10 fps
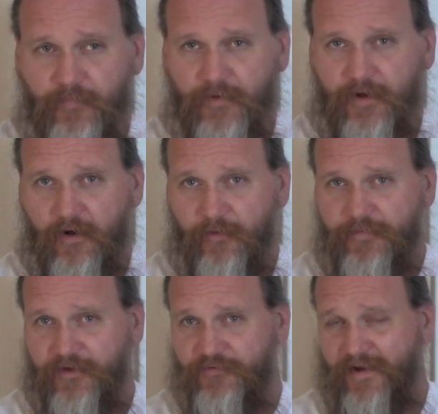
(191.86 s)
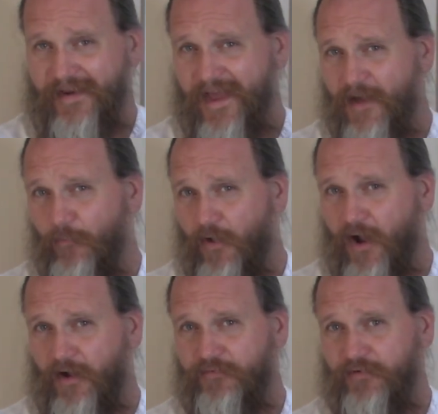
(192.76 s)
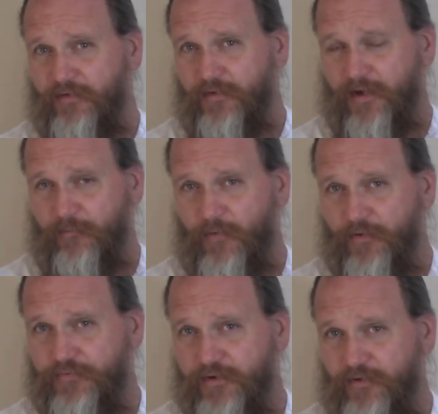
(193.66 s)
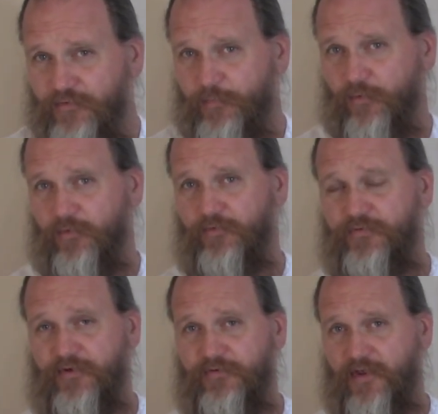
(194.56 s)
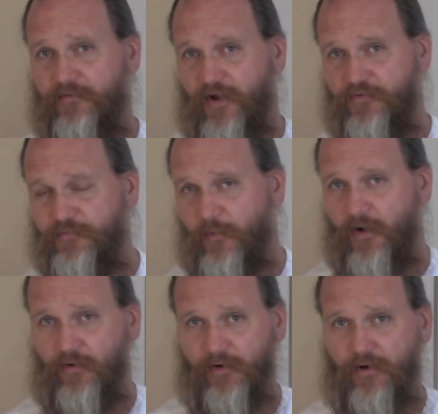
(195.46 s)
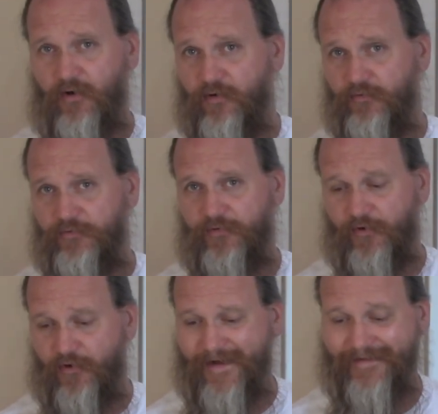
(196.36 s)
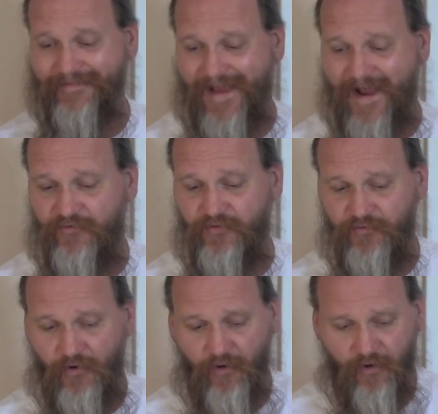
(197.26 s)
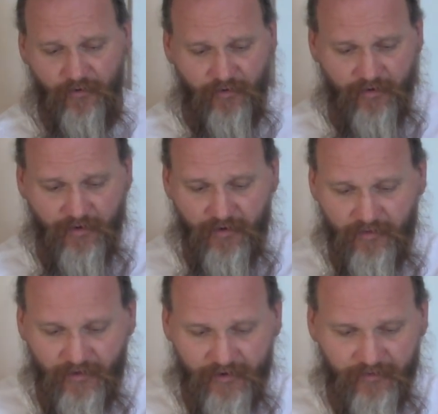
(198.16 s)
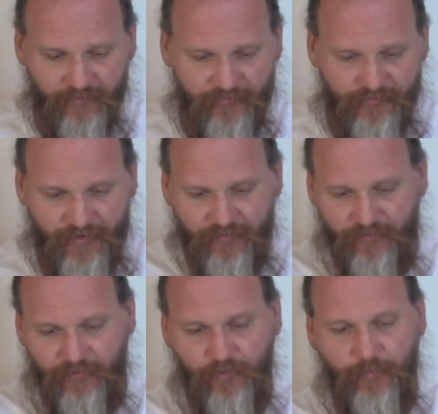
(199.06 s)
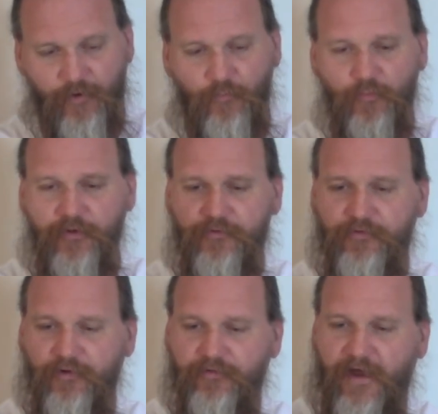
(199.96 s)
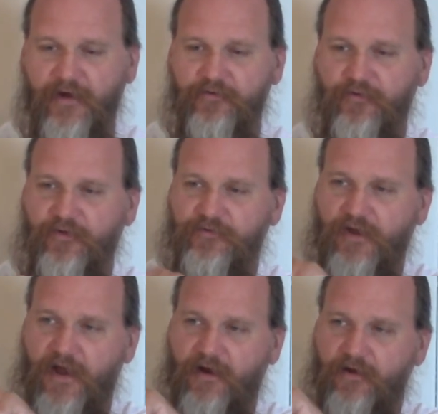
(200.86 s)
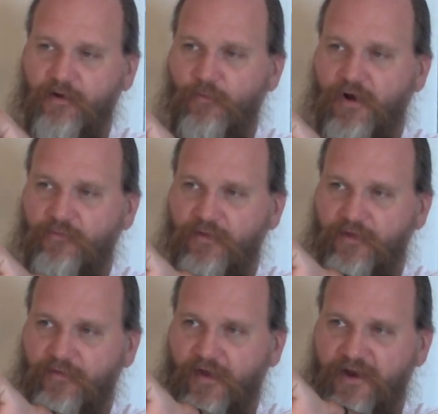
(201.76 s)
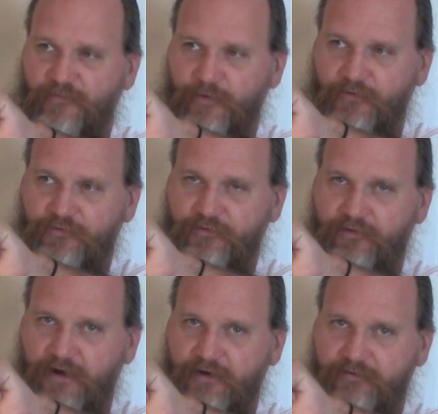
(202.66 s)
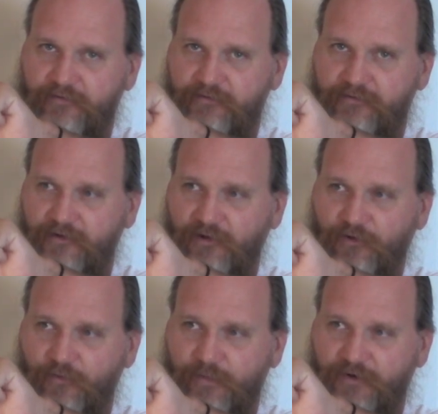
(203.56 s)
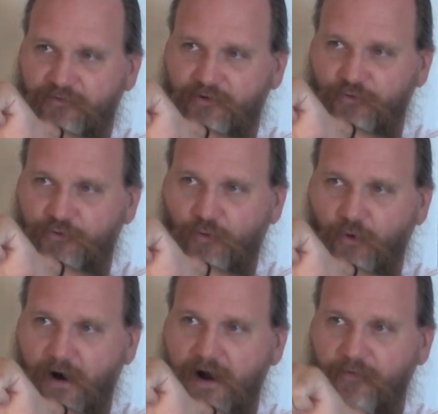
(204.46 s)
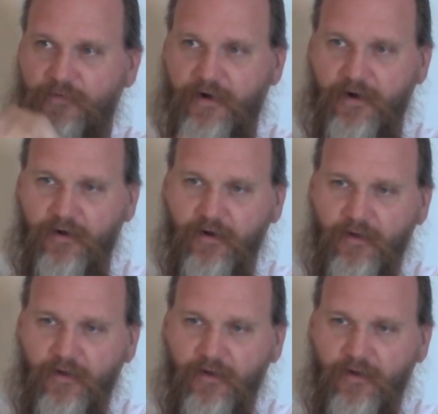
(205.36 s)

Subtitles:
You know, things like hemlocks and most of your spruces, they've got smaller cones. They're not attached as hard. Like you can see there's a little bit of wood still attached to this guy. I cut him off with a knife, but a little piece still tore out there.